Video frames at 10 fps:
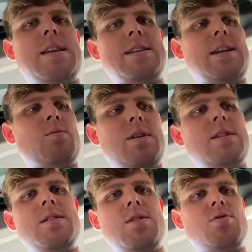a second. We'll get
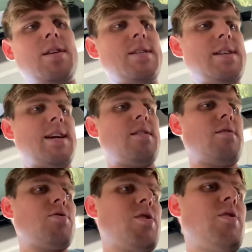into the truck in a second, and
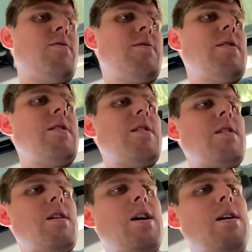I'll show you.
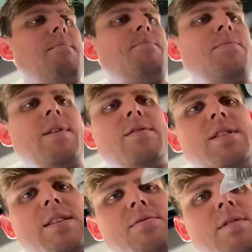
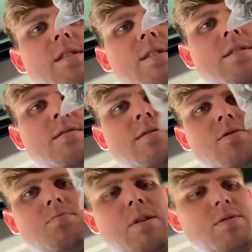Obviously, it comes with the
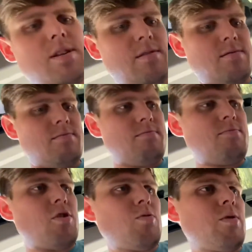little mounting
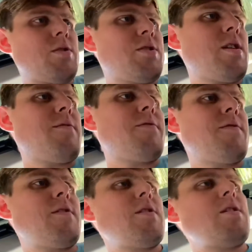hardware stuff,
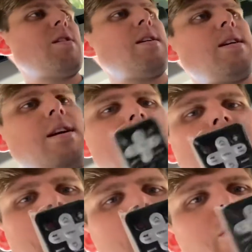
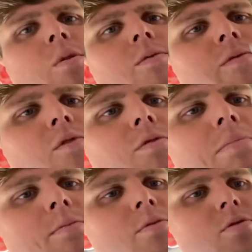a remote for
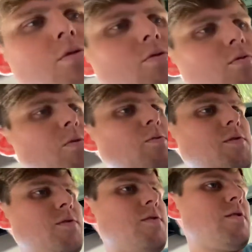people who use
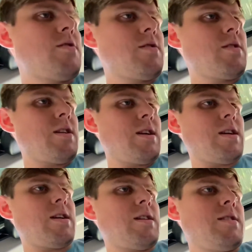remotes,
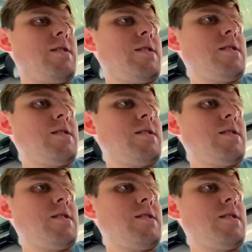and